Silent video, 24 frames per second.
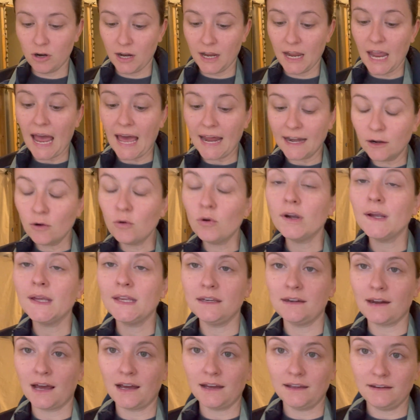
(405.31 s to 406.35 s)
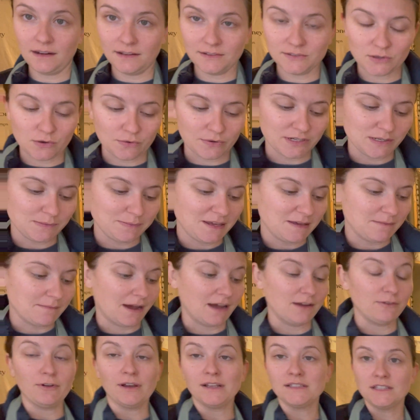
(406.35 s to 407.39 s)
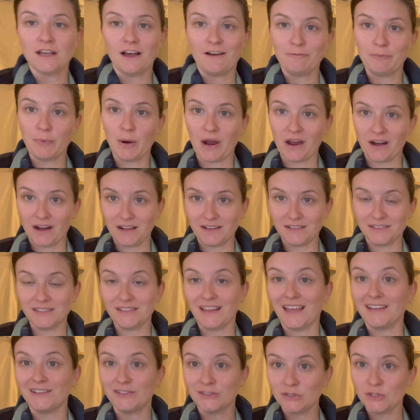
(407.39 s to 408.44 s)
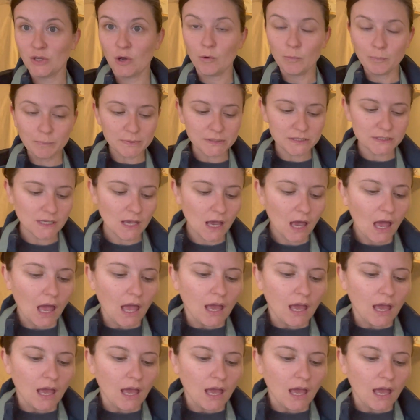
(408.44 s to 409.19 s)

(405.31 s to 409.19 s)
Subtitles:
category 9 is going to be my rinse off products like soaps.